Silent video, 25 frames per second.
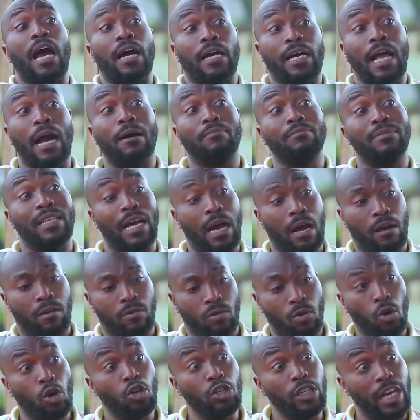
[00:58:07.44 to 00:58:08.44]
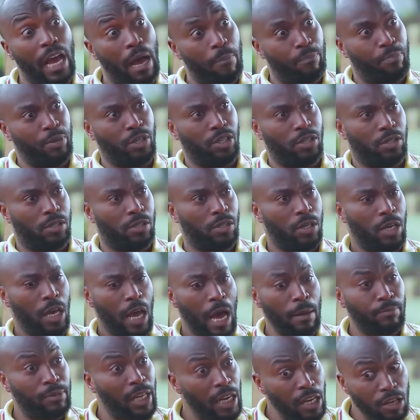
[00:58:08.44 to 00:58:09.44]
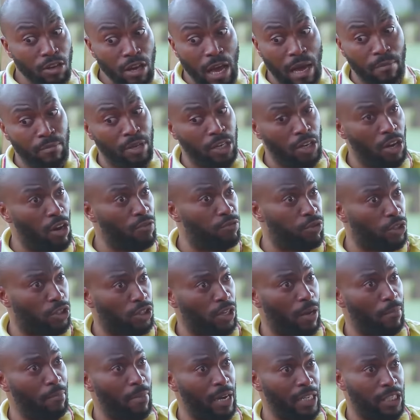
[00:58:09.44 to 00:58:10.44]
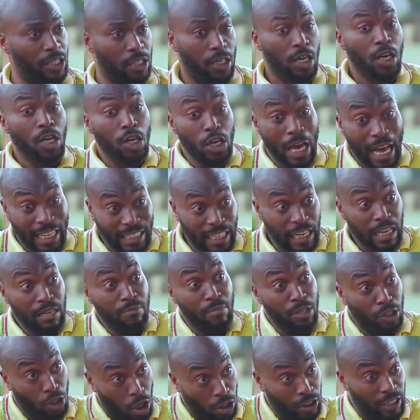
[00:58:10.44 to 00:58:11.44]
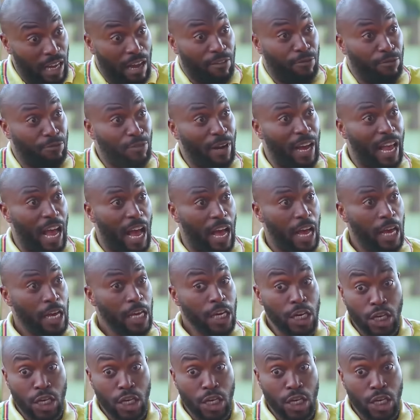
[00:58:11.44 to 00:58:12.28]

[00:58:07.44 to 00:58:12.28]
there. Calm down. Hold your peace. I'm telling you, I'm in love with somebody. You are telling me thunder fire.